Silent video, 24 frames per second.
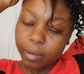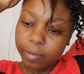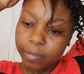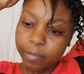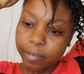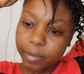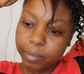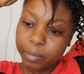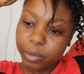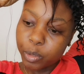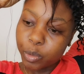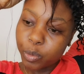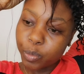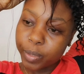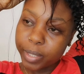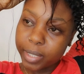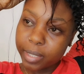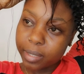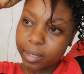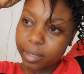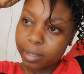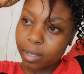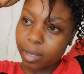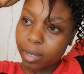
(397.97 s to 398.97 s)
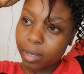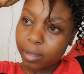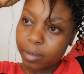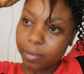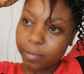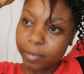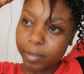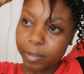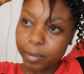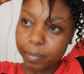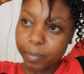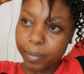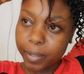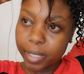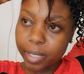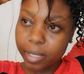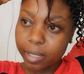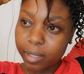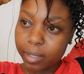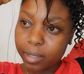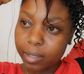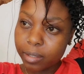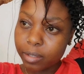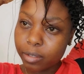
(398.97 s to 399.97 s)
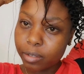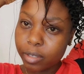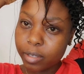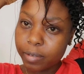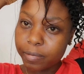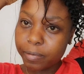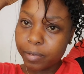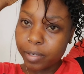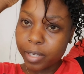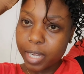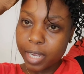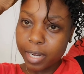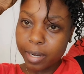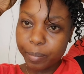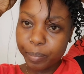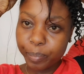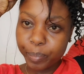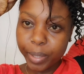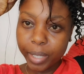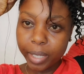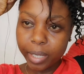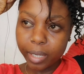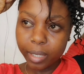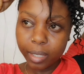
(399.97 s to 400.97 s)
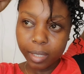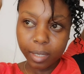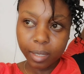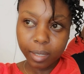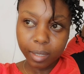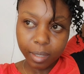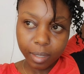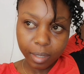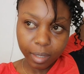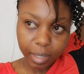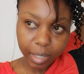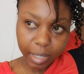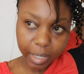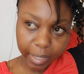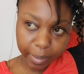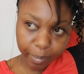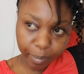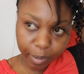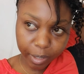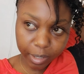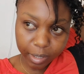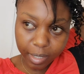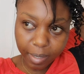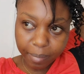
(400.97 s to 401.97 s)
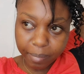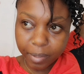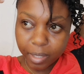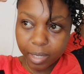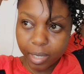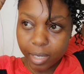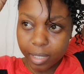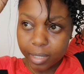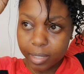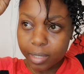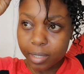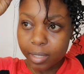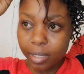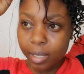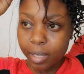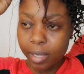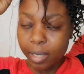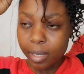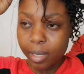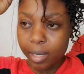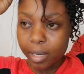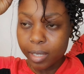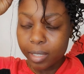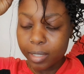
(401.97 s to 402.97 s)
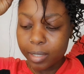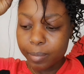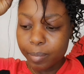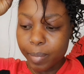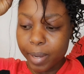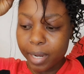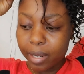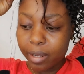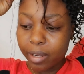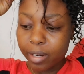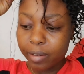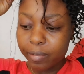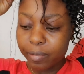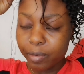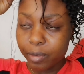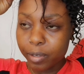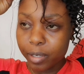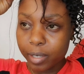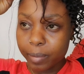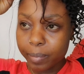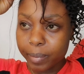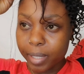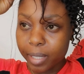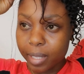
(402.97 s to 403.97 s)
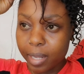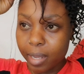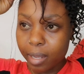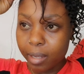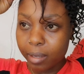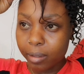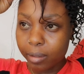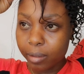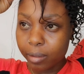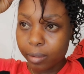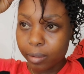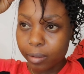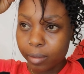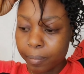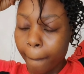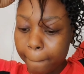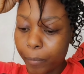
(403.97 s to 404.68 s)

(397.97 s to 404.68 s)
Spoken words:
from twisting all over the place. If you get a pin, a clip or something, it's better if you clip it down.